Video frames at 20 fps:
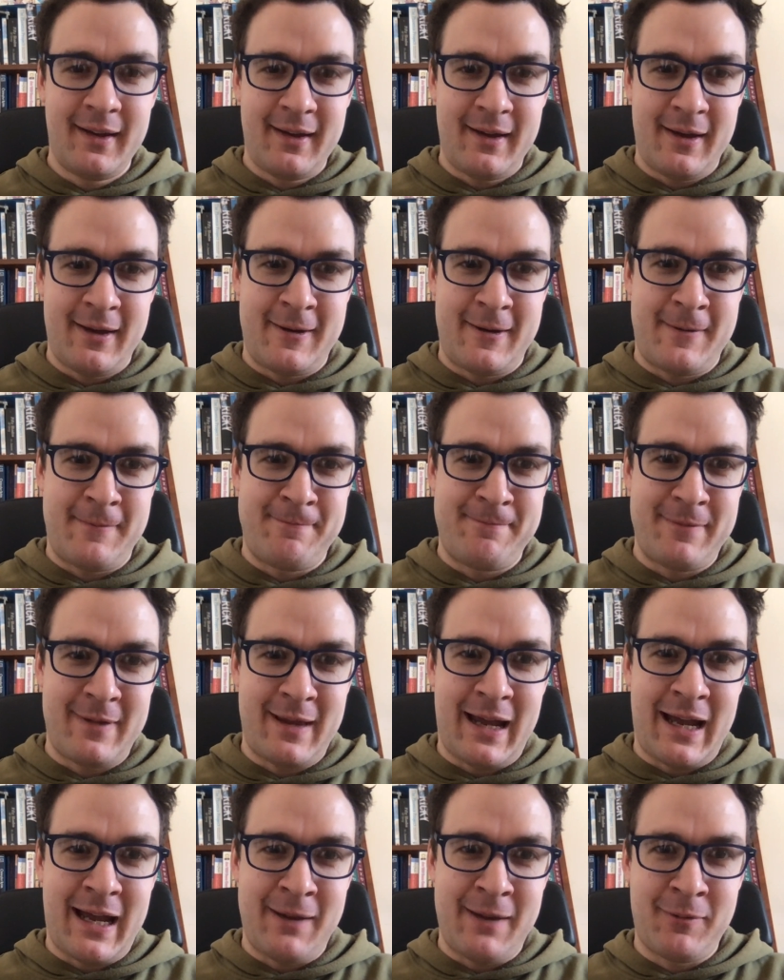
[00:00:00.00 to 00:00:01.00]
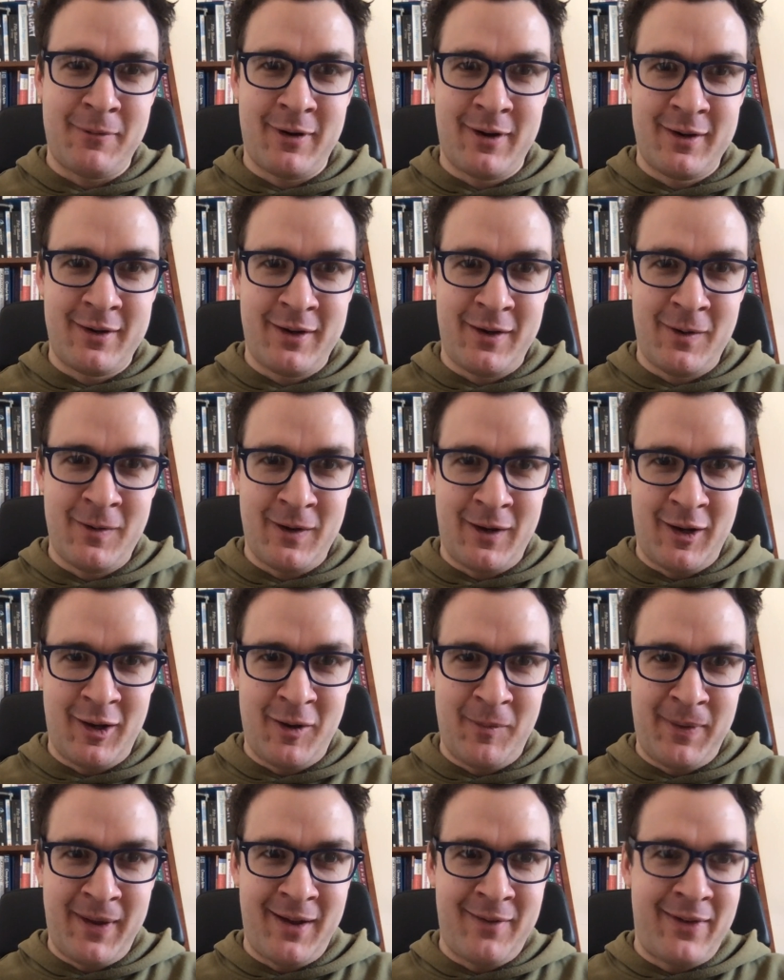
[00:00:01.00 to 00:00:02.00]
I'm going to do a little
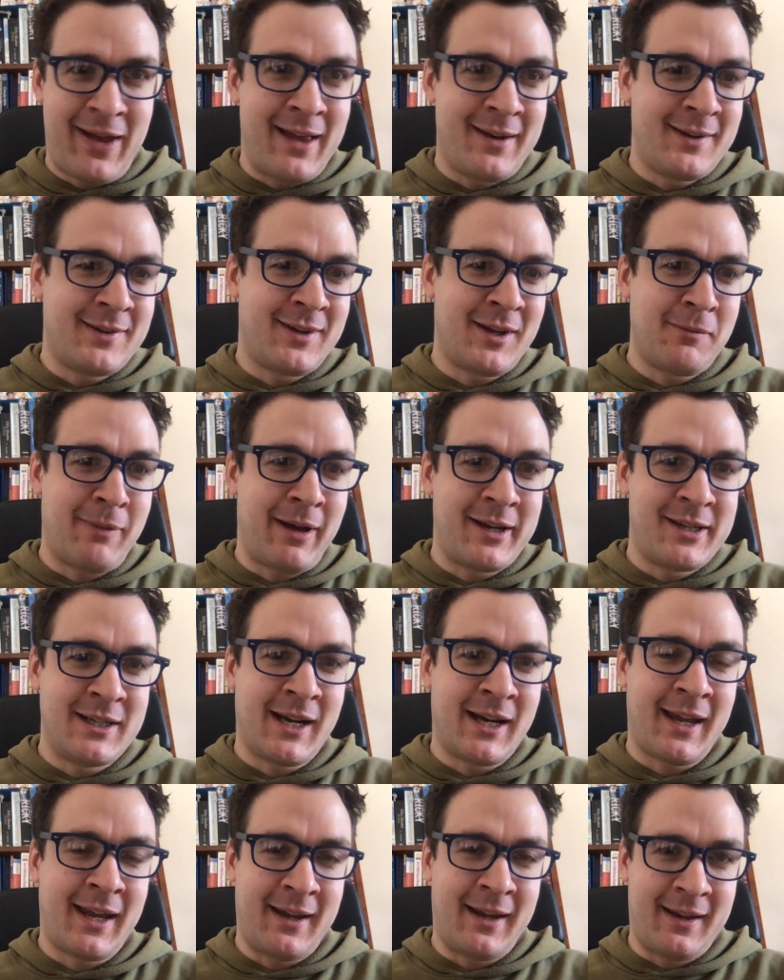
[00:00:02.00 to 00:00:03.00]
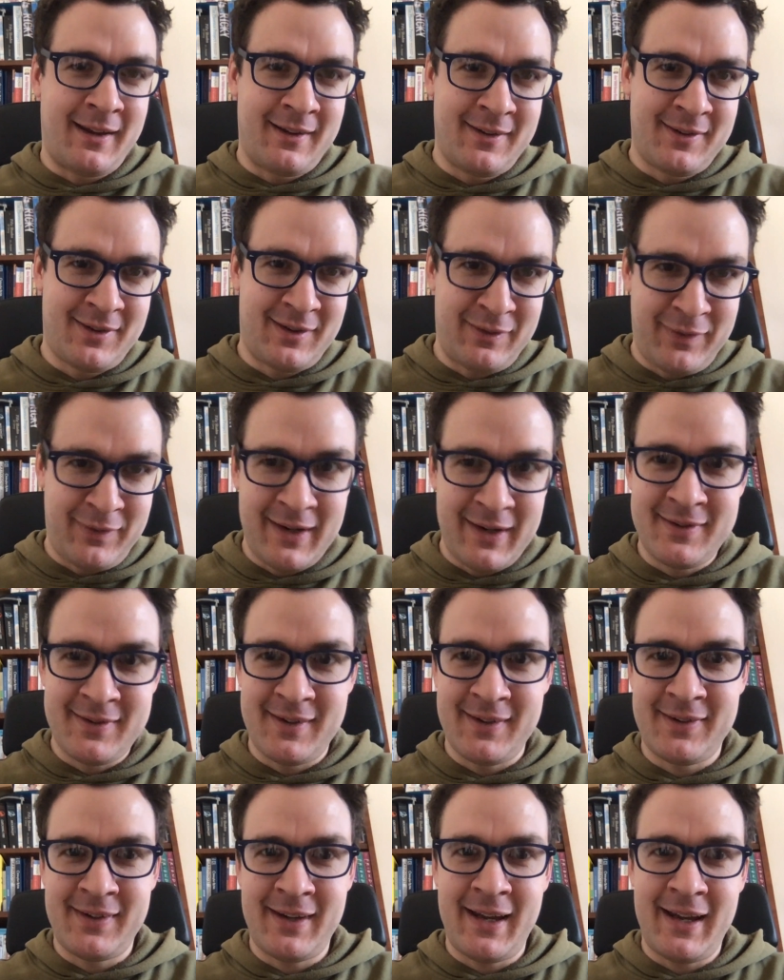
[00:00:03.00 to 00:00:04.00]
bit of editing magic here. Suffice to
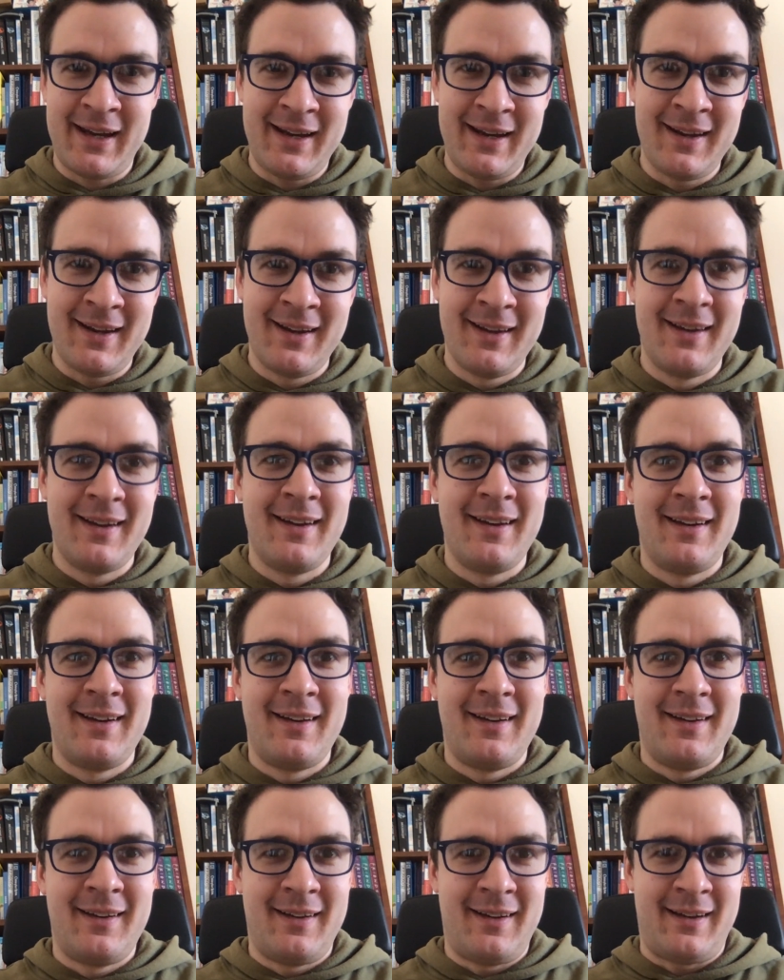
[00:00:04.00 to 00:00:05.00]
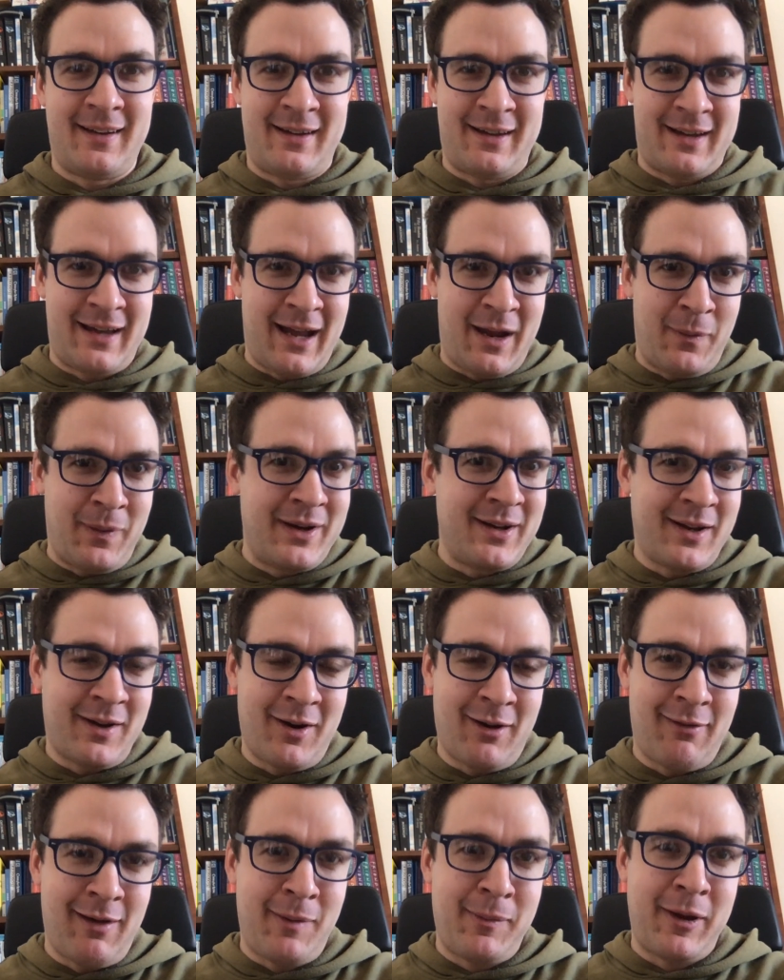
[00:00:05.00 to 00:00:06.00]
say, I went down a
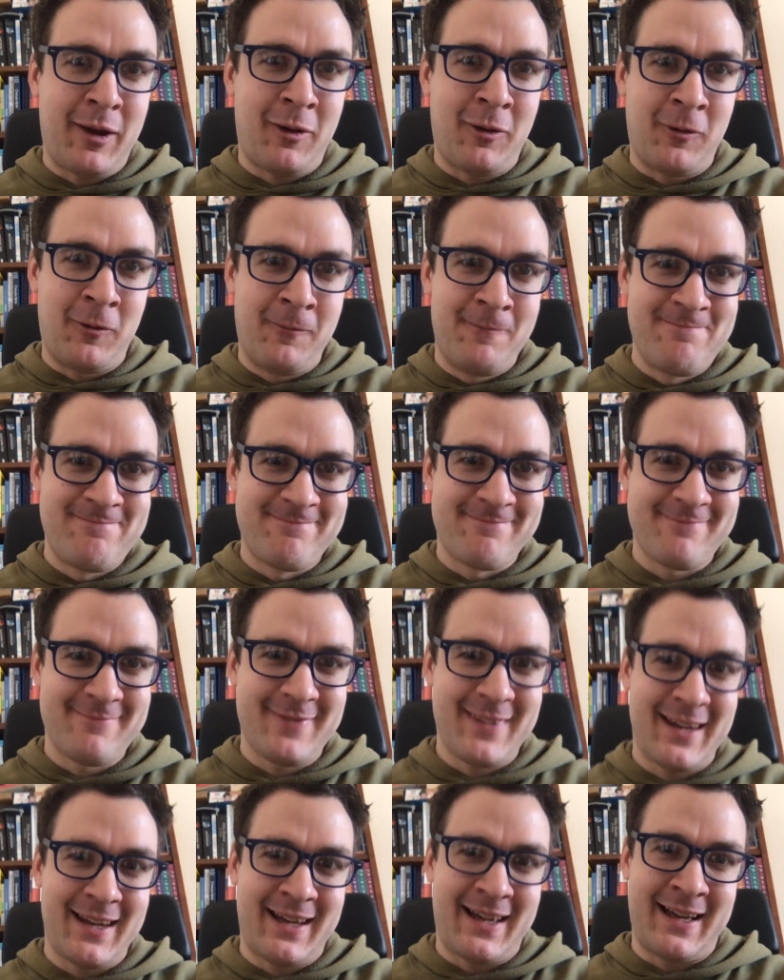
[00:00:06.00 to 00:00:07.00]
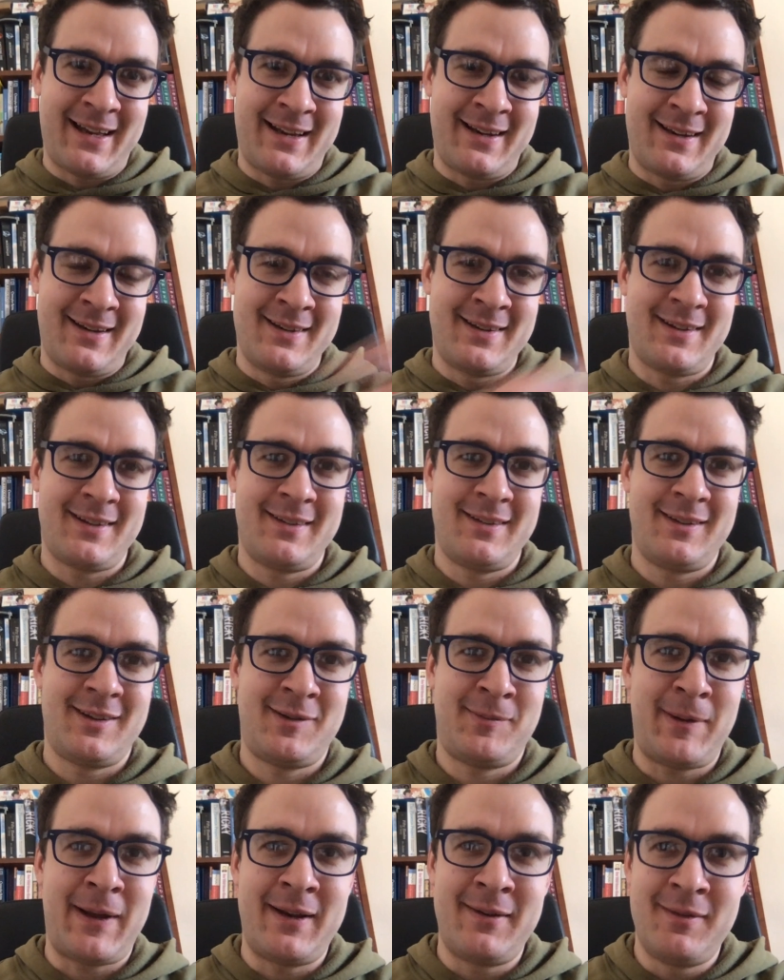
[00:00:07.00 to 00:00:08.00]
rabbit hole and
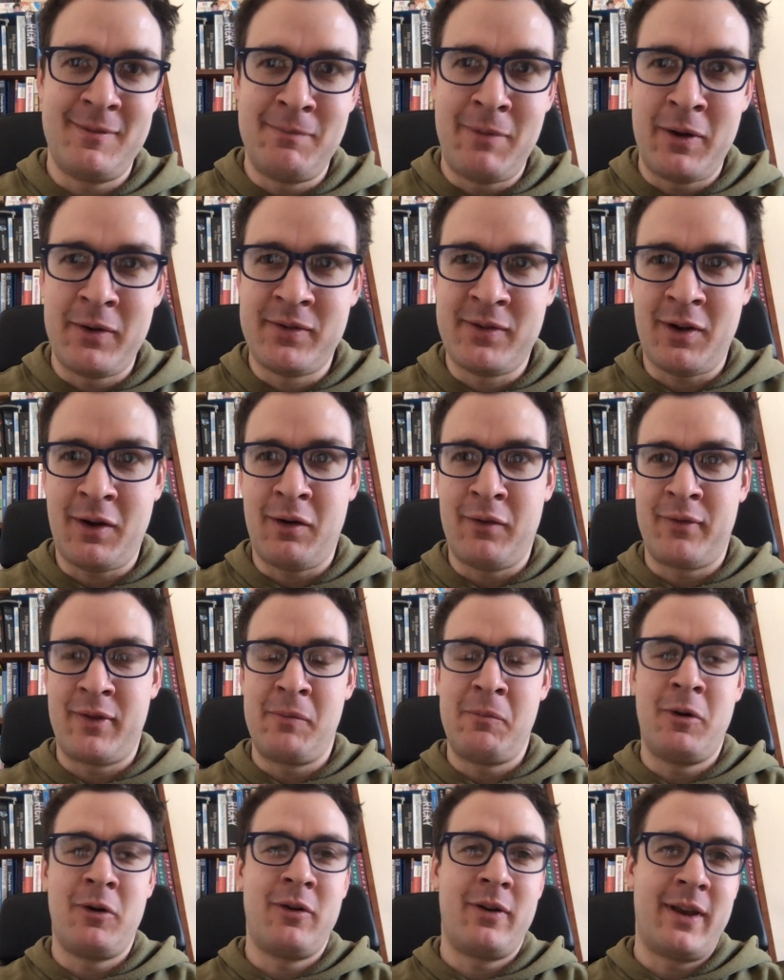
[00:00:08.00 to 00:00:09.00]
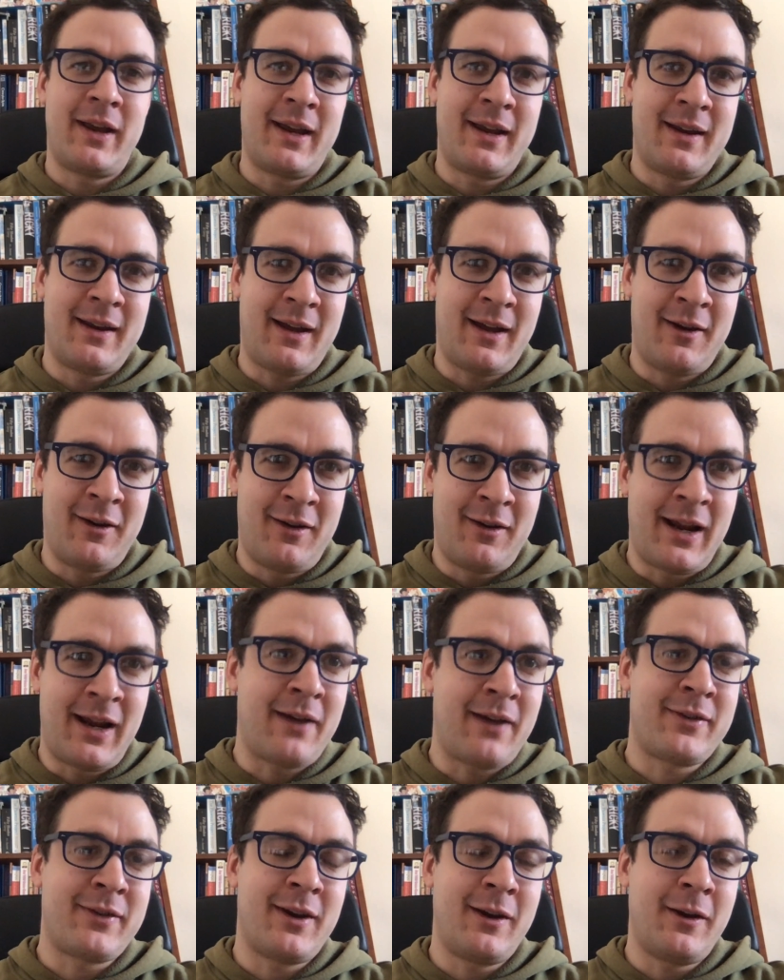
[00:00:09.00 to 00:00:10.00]
spent most of the morning and early
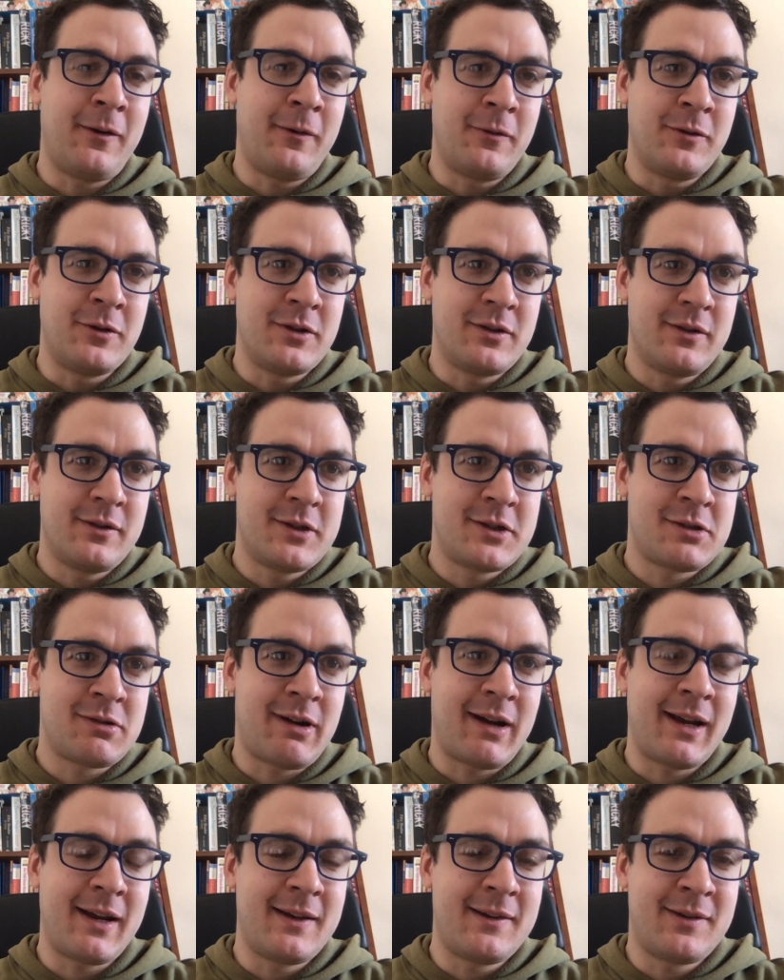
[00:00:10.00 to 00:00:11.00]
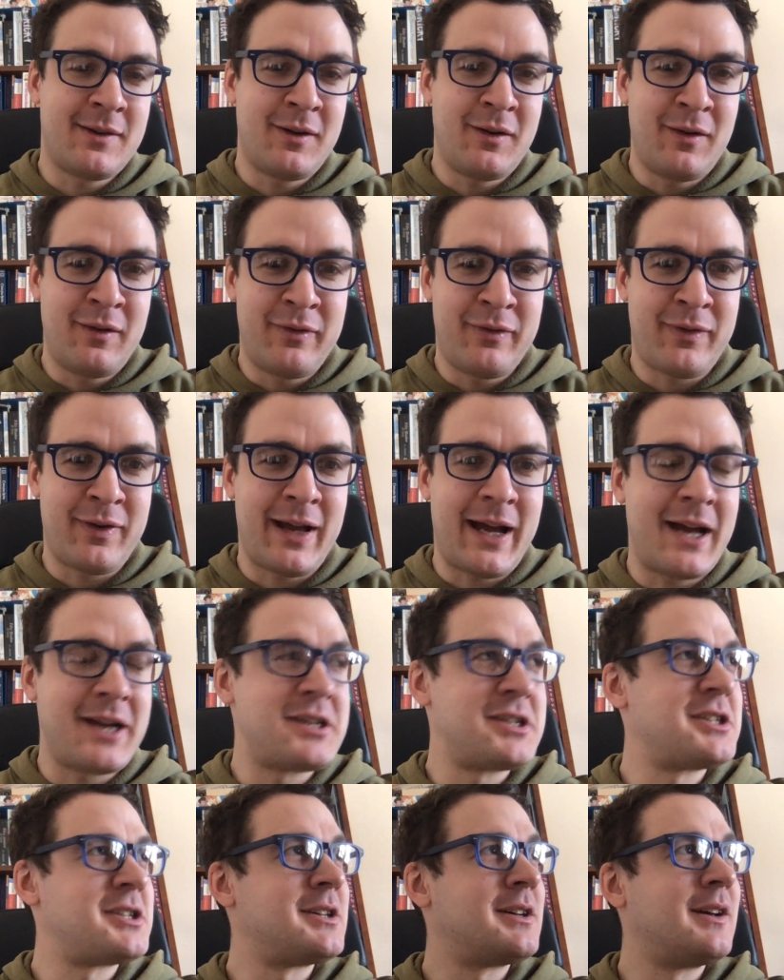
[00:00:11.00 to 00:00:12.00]
afternoon trying to
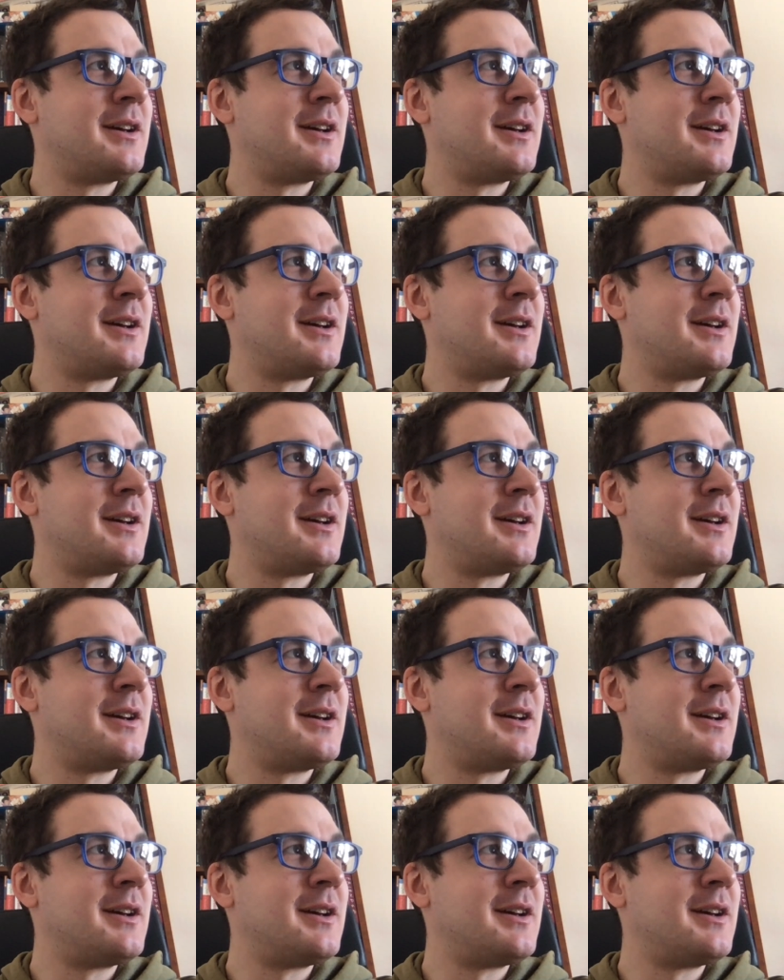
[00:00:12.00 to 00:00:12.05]
flash